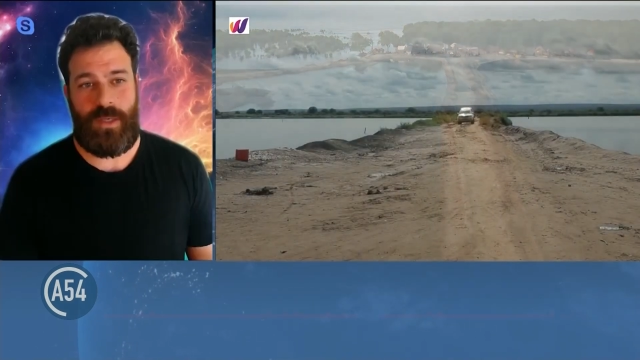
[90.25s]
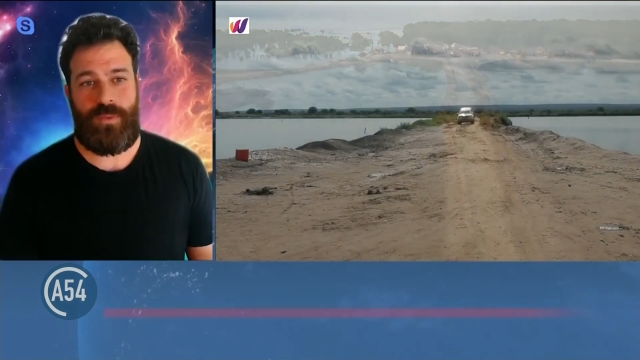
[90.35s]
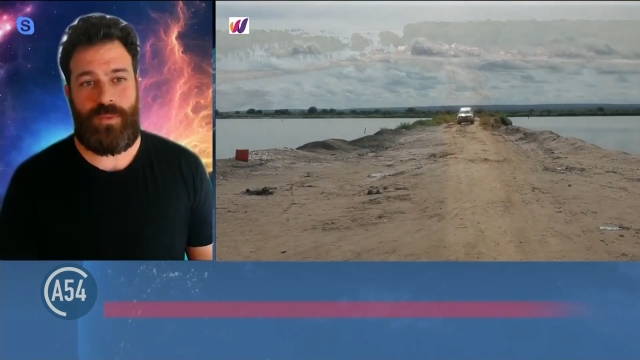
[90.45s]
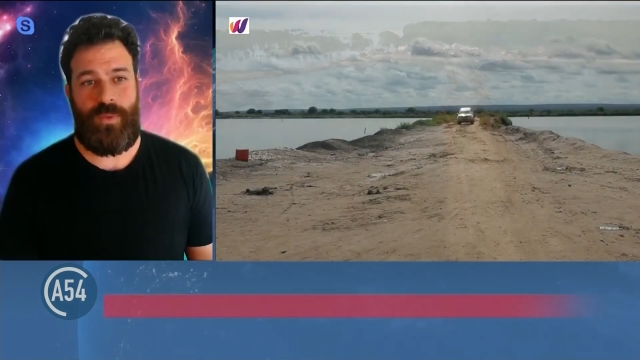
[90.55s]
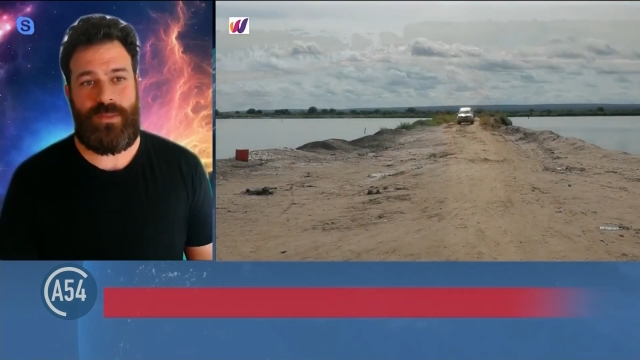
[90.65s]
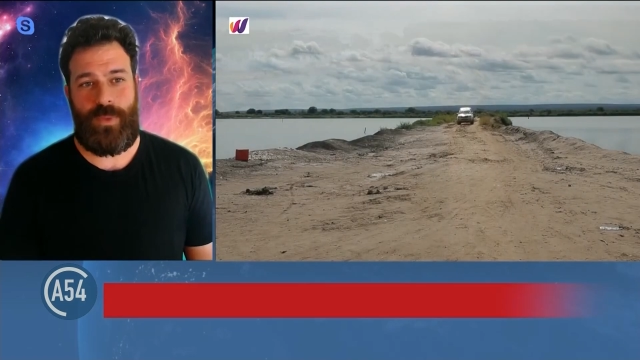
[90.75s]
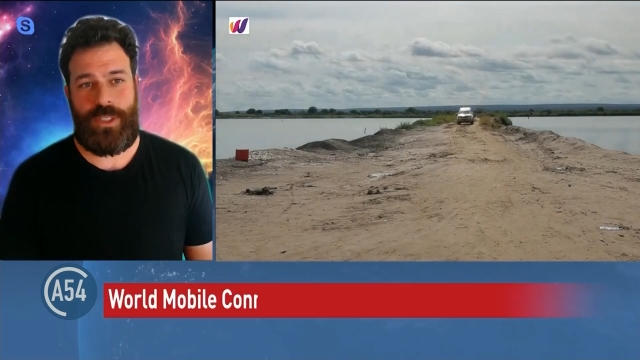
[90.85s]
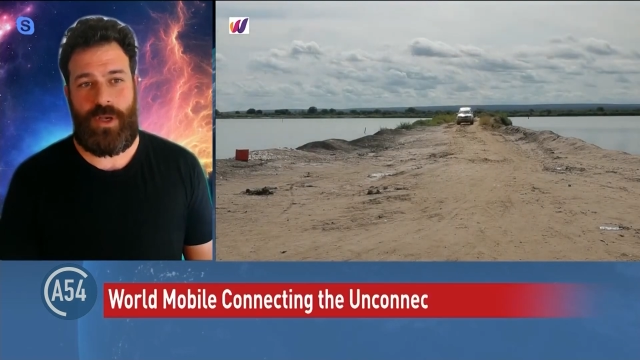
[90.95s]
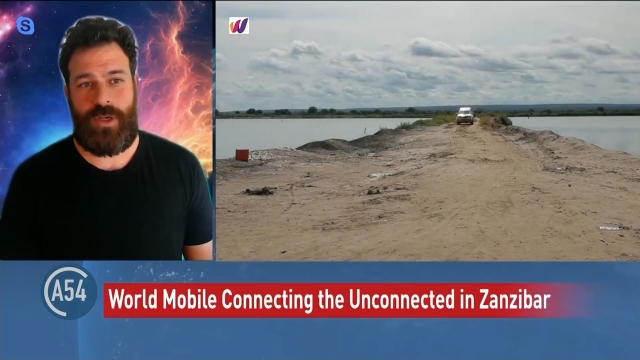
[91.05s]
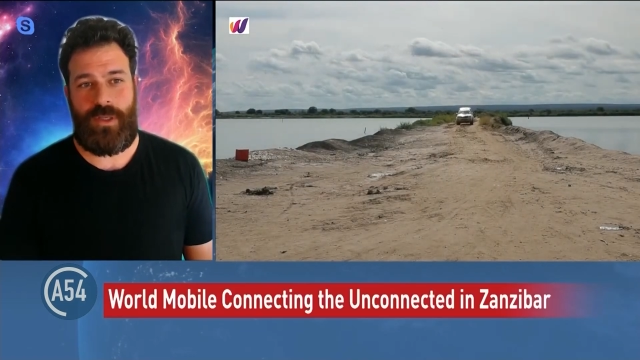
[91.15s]
So the reason
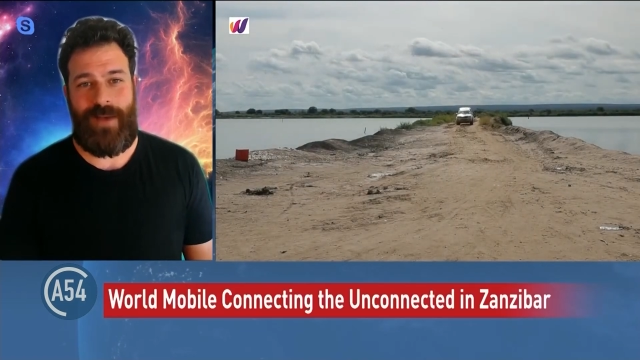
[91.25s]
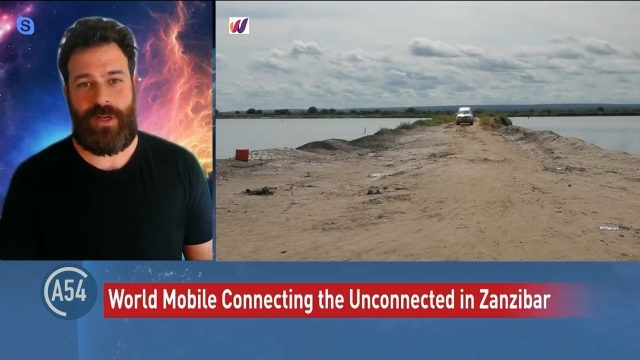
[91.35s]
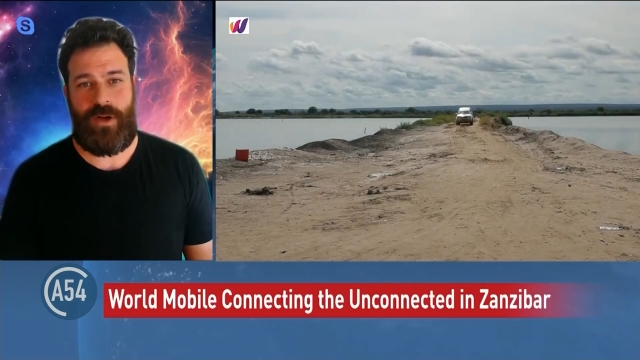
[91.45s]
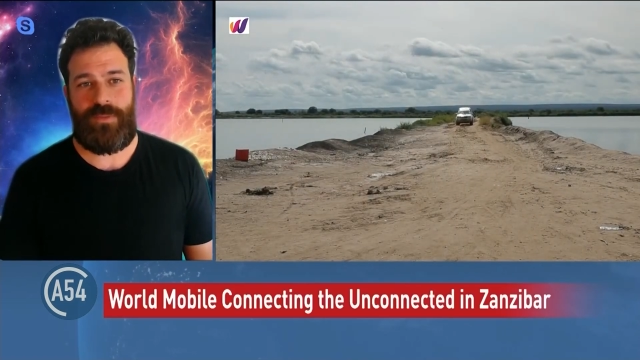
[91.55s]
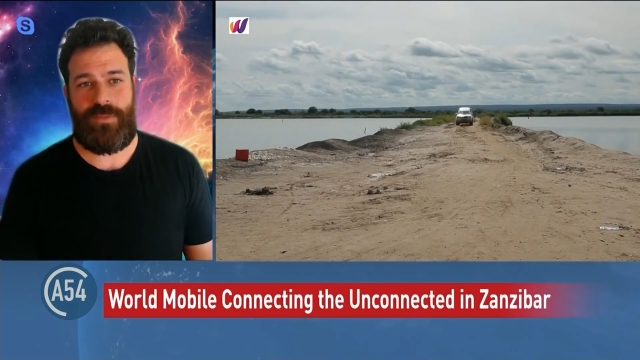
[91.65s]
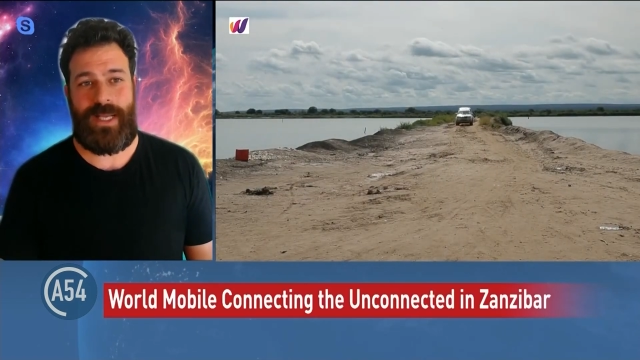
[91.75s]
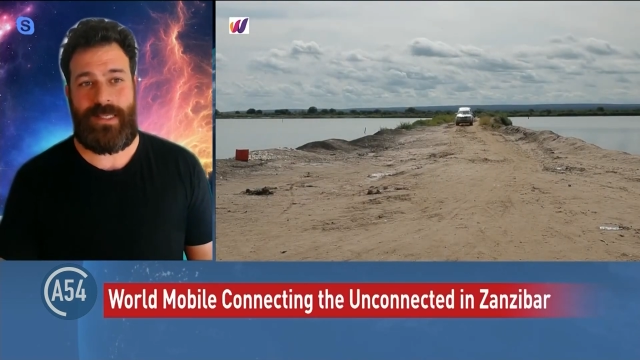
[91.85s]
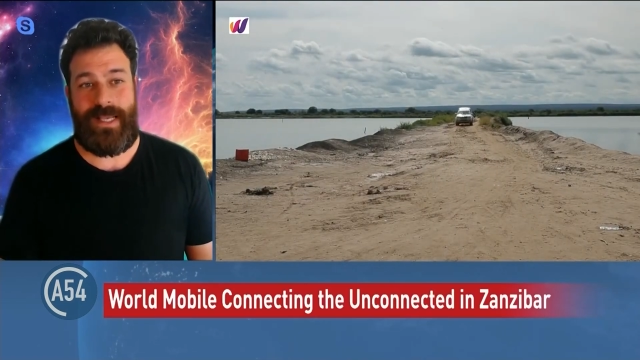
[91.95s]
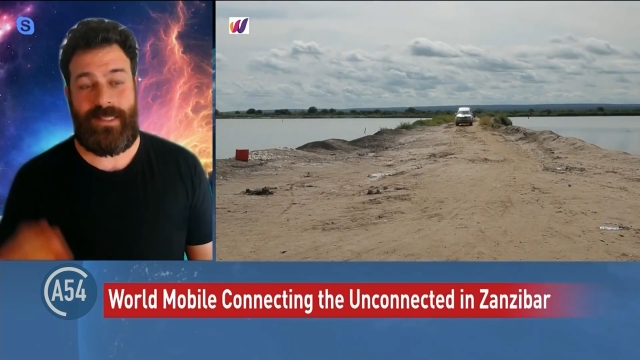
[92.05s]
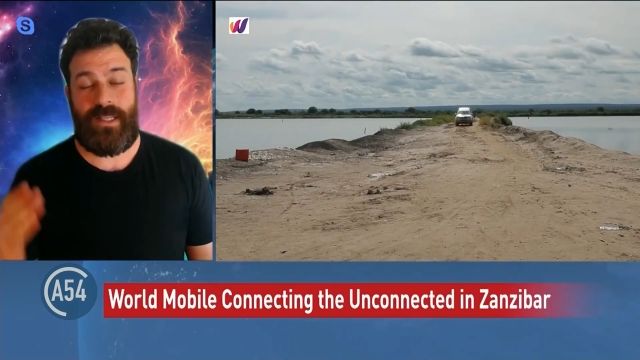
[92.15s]
we chose Africa is
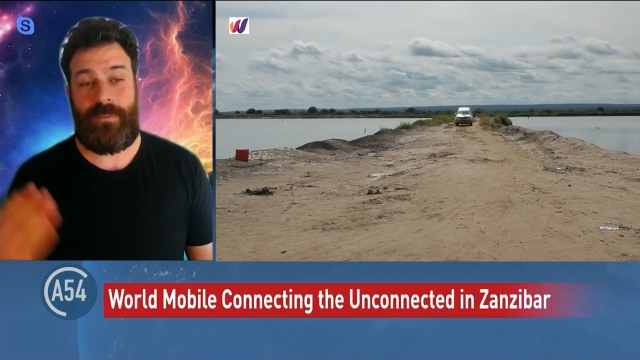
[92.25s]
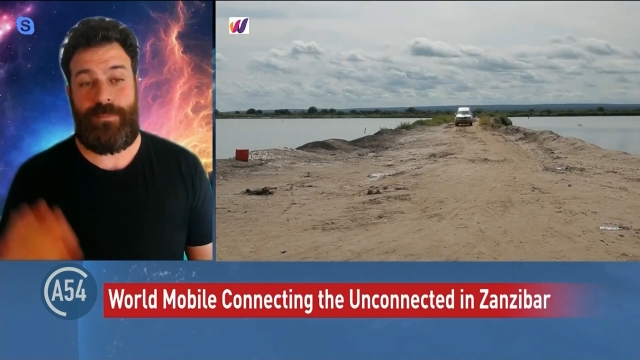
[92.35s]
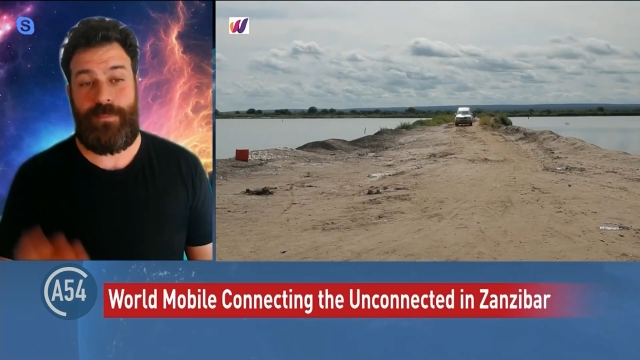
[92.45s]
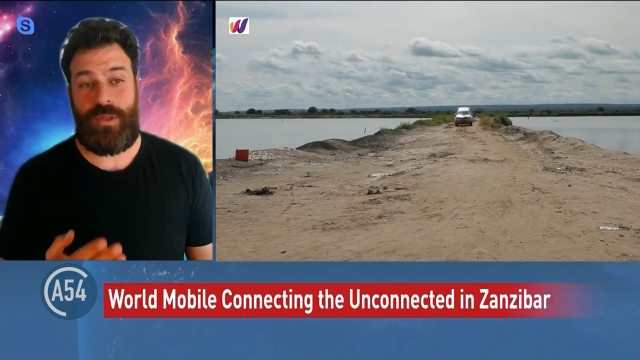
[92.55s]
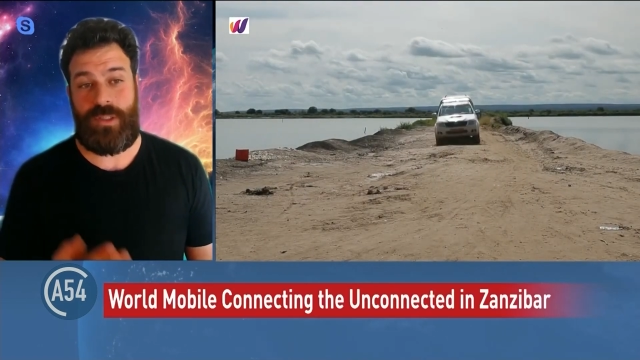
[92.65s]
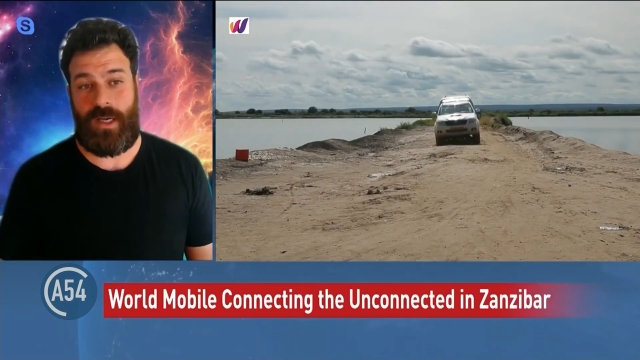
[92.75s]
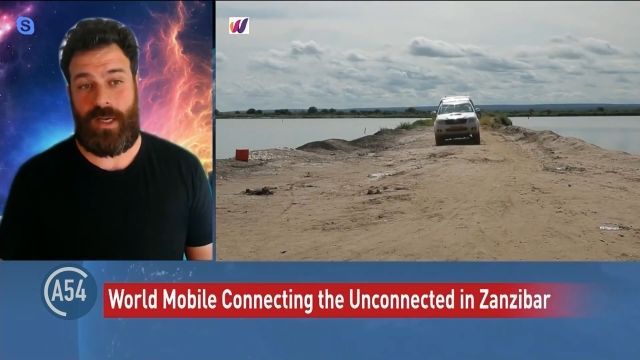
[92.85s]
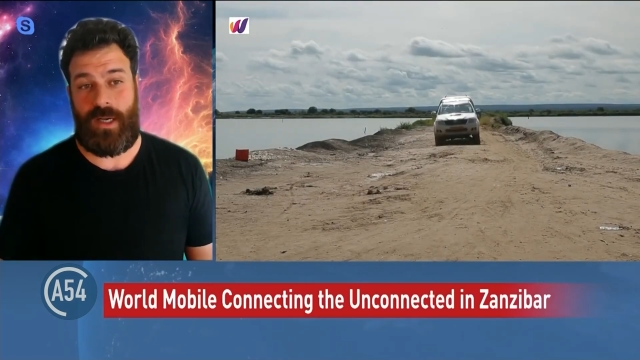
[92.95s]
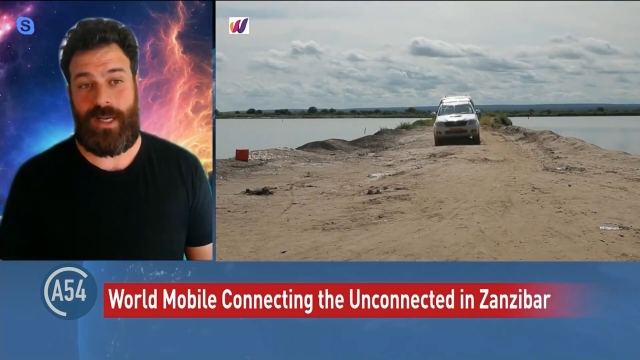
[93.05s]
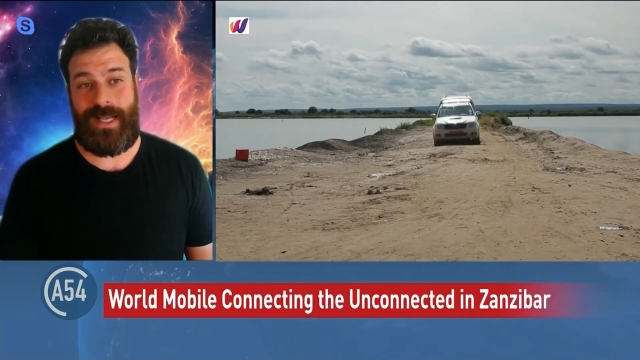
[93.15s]
because it's the most
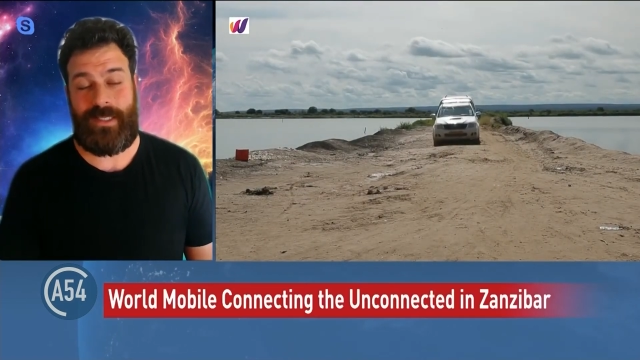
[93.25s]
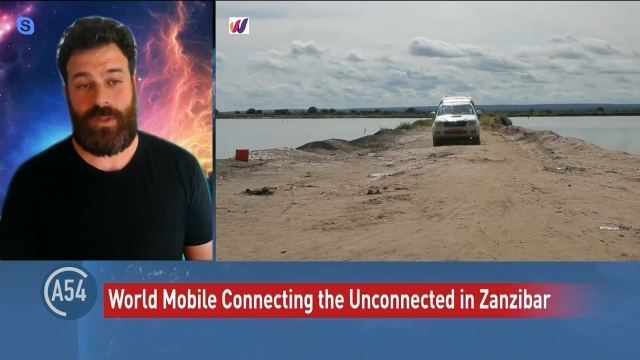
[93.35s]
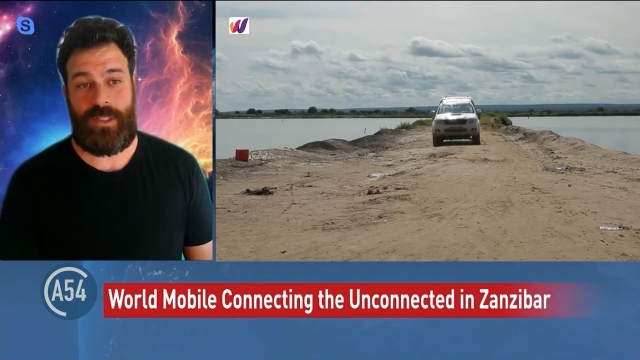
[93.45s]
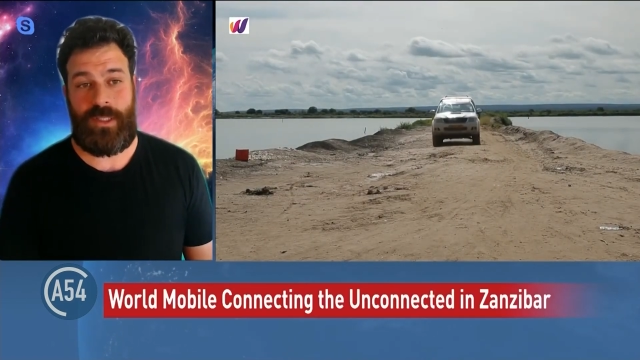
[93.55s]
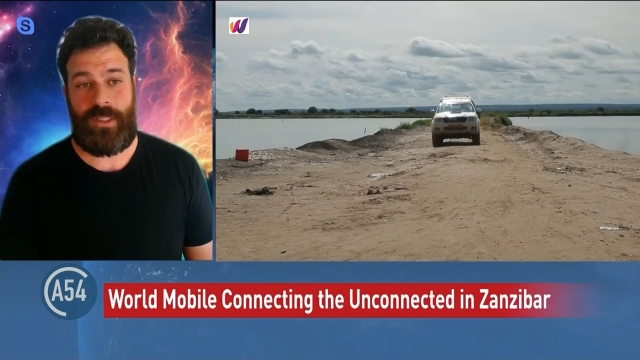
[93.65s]
unconnected